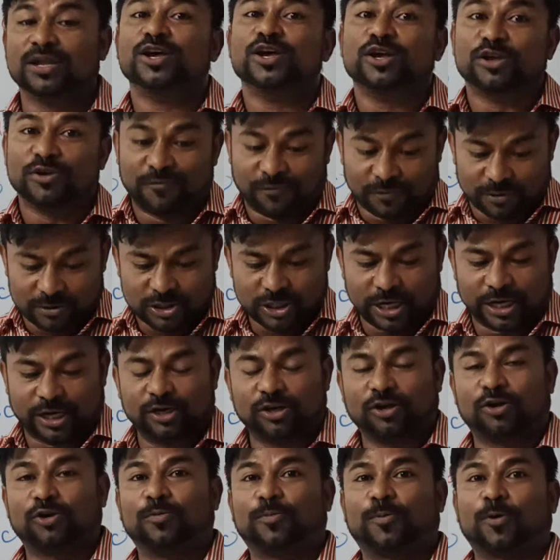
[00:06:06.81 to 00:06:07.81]
If you check it
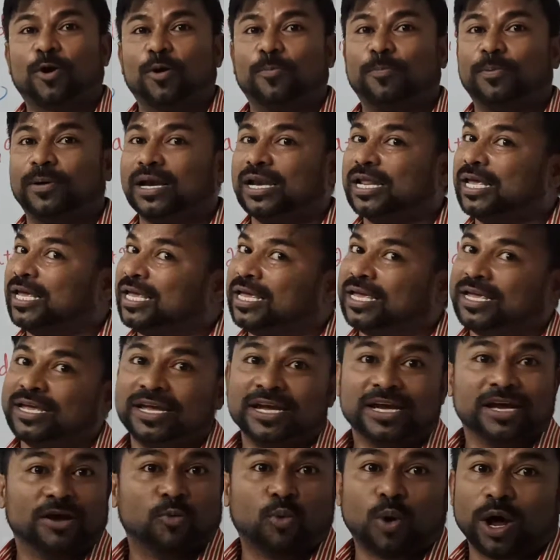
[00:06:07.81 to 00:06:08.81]
out
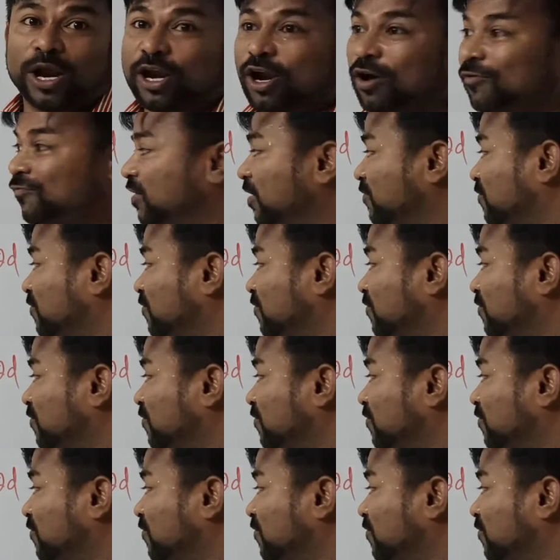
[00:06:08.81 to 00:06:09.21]
properly, one of the